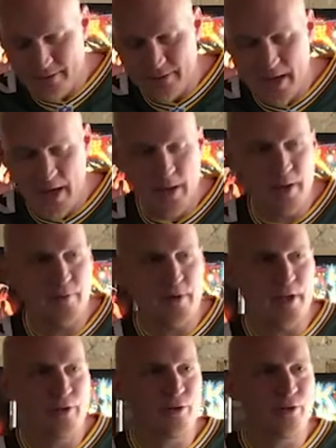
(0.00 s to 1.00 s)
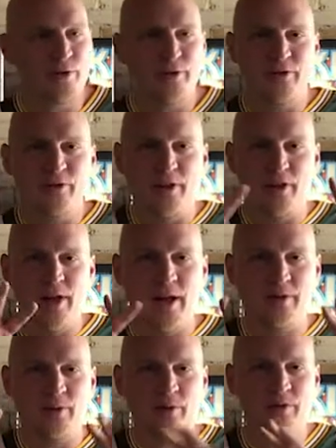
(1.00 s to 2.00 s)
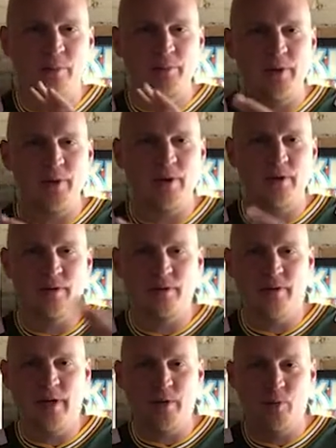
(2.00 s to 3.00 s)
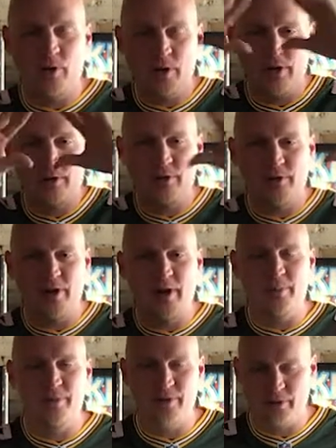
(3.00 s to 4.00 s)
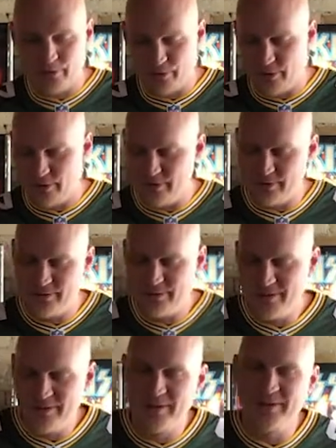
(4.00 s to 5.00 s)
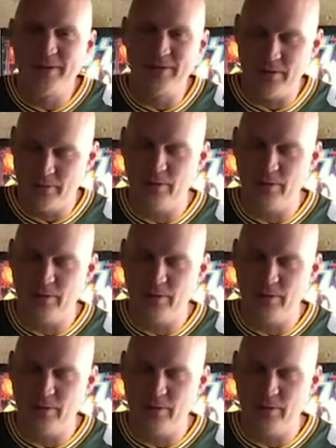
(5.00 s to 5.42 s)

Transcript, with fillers: yeah, they even had a shirt that said lactose and beer like 100 times on the shirt. Or